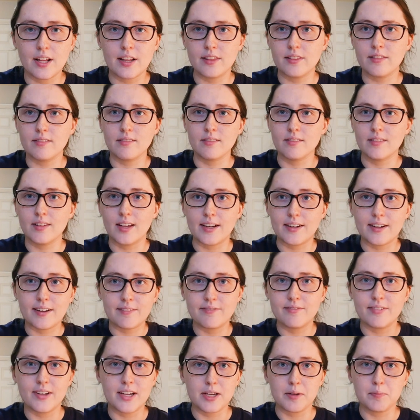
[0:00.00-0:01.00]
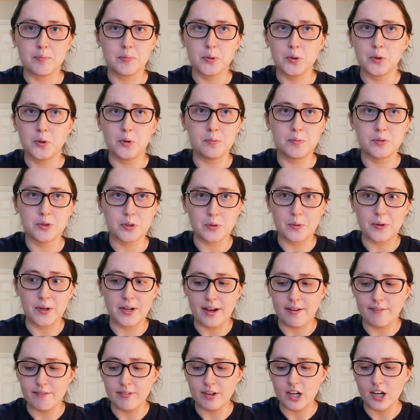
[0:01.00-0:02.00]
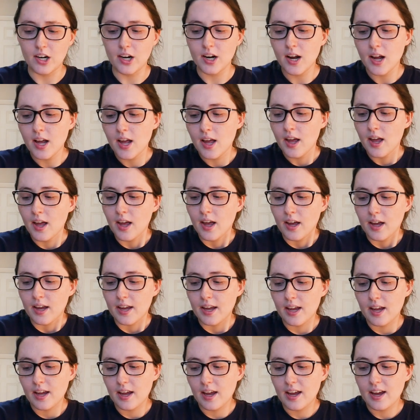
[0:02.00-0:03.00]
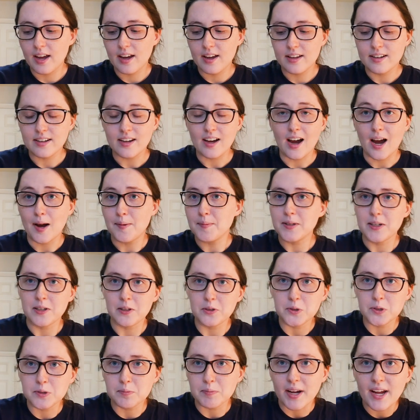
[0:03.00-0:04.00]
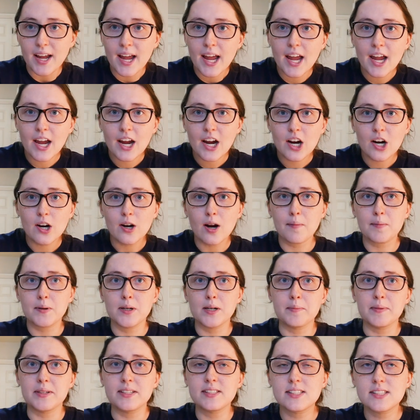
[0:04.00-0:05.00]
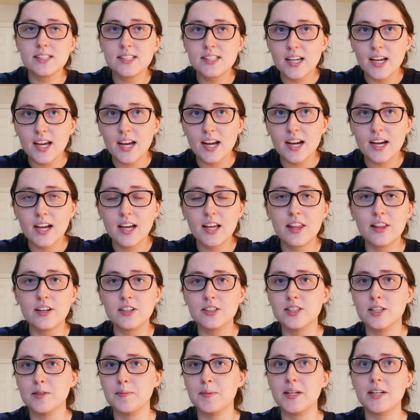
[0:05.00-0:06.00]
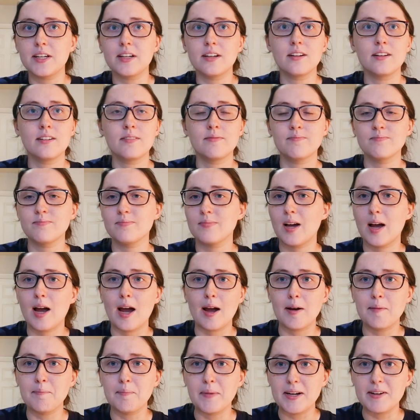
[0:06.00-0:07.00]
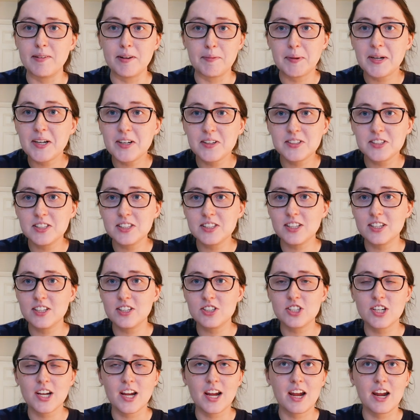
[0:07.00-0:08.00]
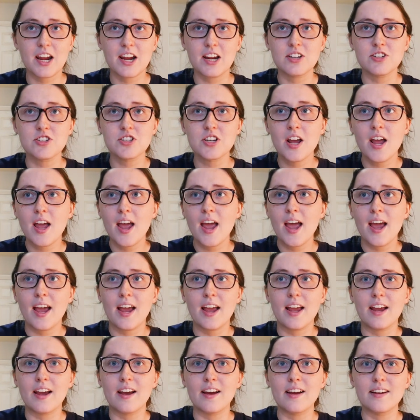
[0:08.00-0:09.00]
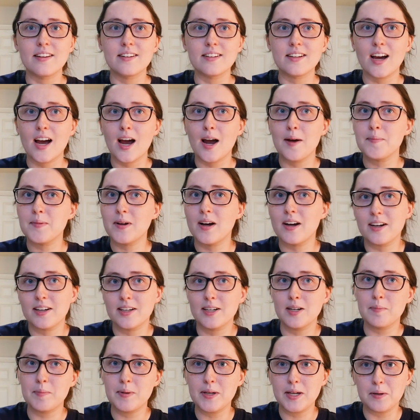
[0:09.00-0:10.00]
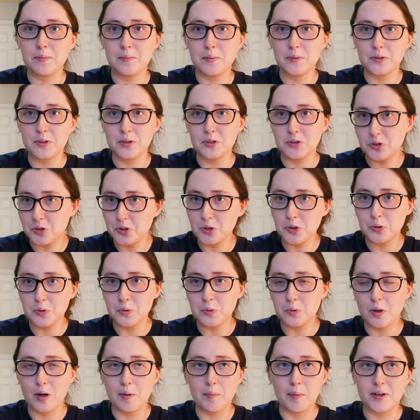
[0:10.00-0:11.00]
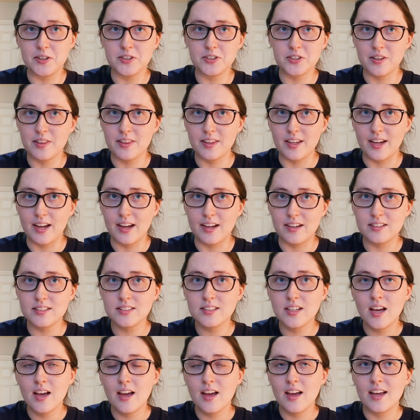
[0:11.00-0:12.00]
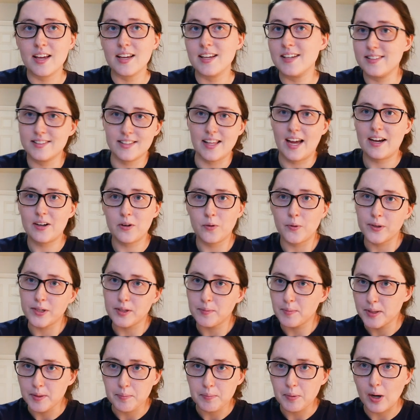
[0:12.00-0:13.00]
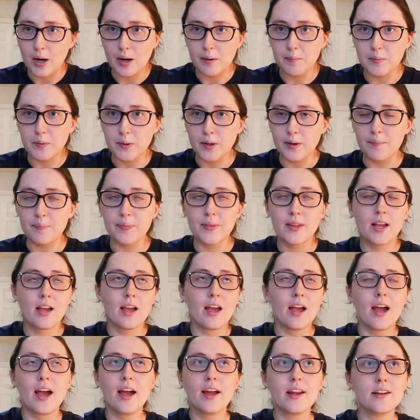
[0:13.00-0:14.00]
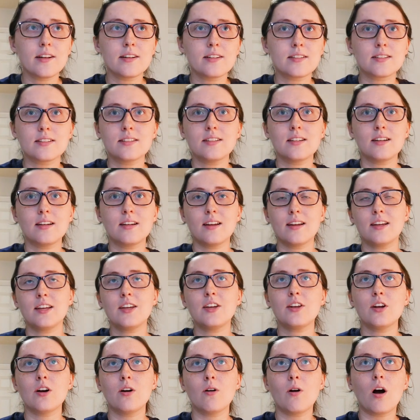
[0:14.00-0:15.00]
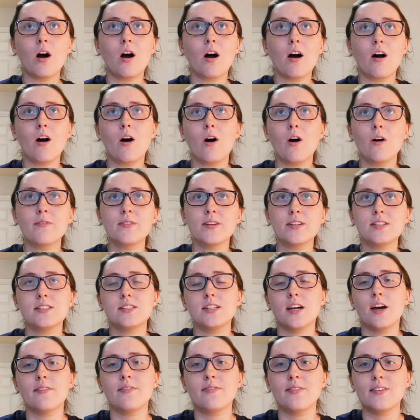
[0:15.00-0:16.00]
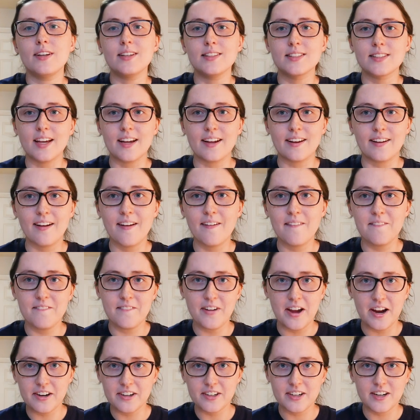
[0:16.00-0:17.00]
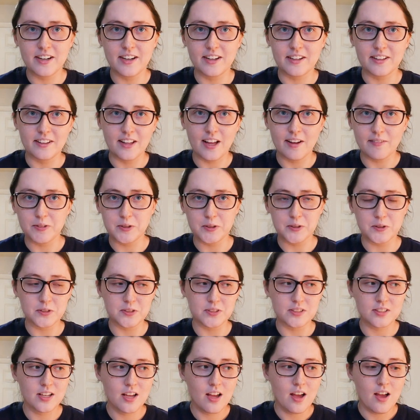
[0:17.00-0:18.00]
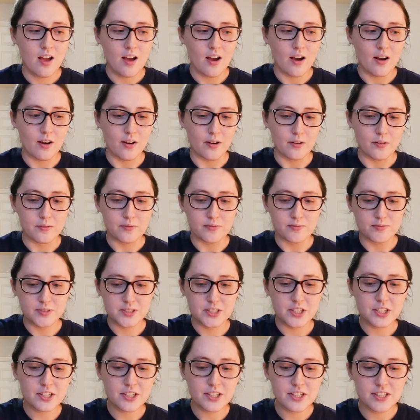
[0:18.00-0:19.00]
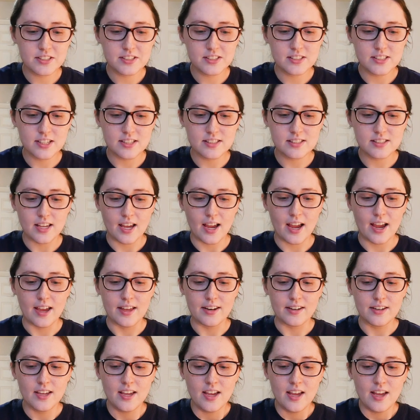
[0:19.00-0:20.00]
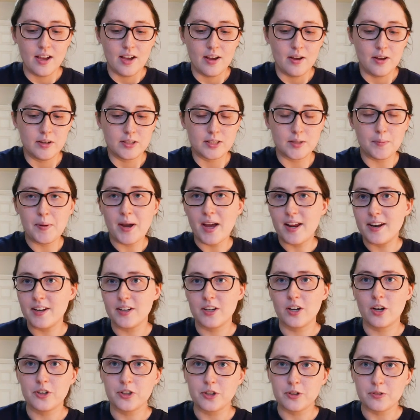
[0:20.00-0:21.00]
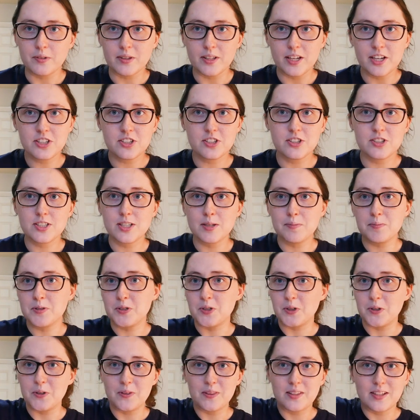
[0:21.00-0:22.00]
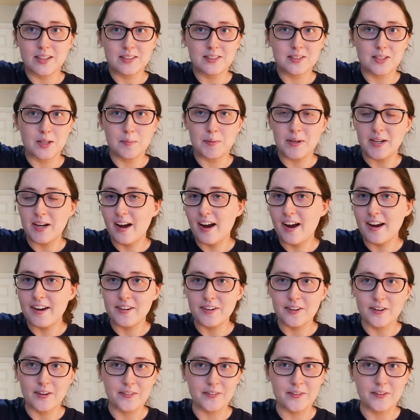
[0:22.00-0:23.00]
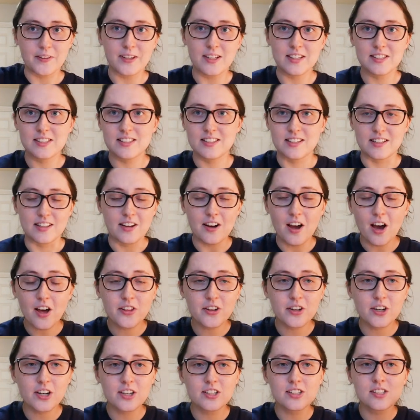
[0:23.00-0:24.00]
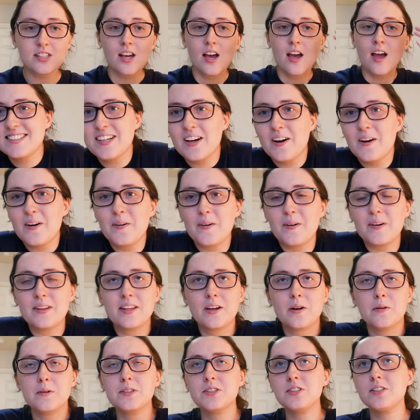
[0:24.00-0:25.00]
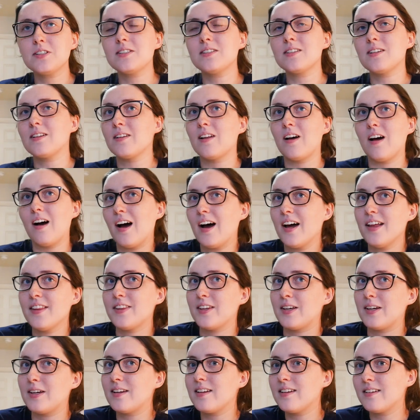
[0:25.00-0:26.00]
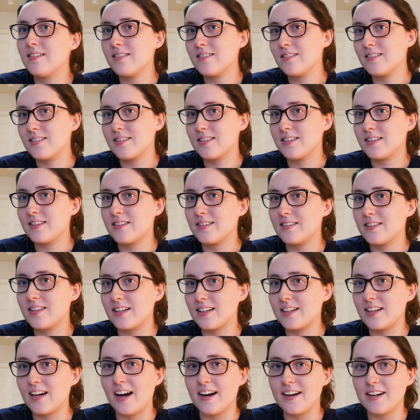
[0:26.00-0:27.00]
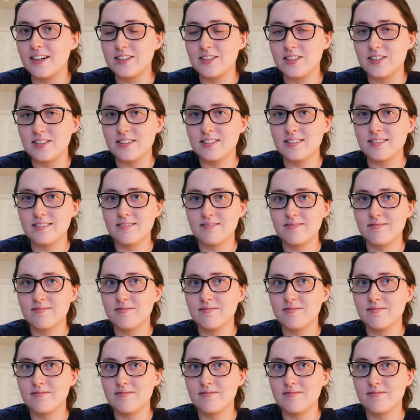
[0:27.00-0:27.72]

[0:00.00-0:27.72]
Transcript: and like fake boobs or whatever? And I'm gonna lose my hair, I'm gonna be sick, there's gonna be, uh, my appearance is gonna change, and I'm not gonna be able to do a bunch of things is that going to be a problem? And, you know, all this stuff is like varying levels of seriousness and depending on your relationship, certain things could be higher on the list than others. So there was just a lot that that kind of just